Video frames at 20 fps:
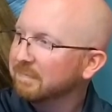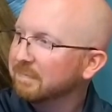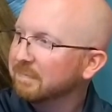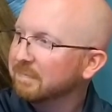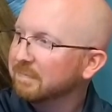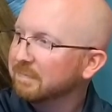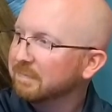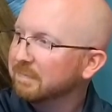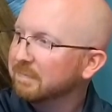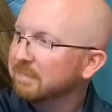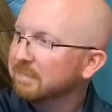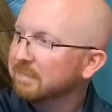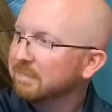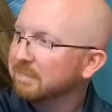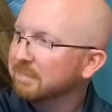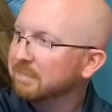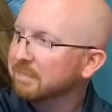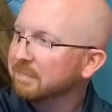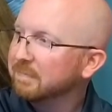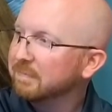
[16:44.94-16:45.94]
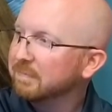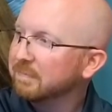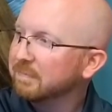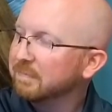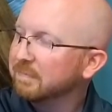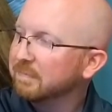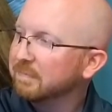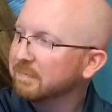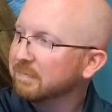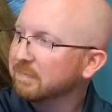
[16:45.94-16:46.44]

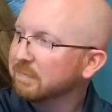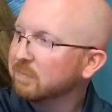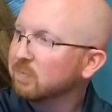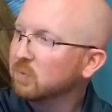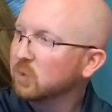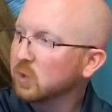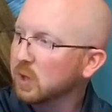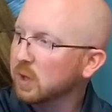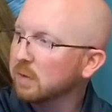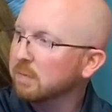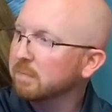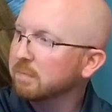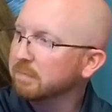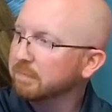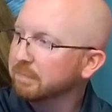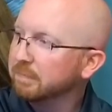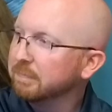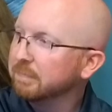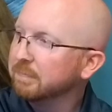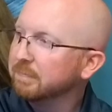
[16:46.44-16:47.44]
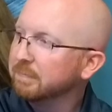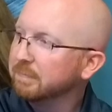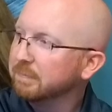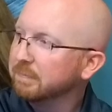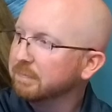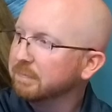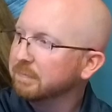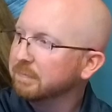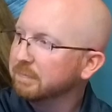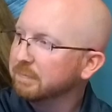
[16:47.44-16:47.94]

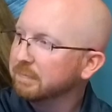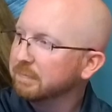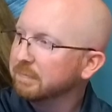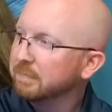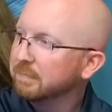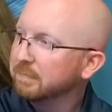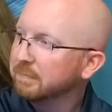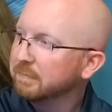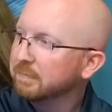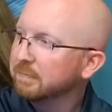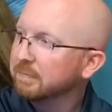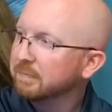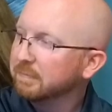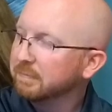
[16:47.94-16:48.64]
[no speech]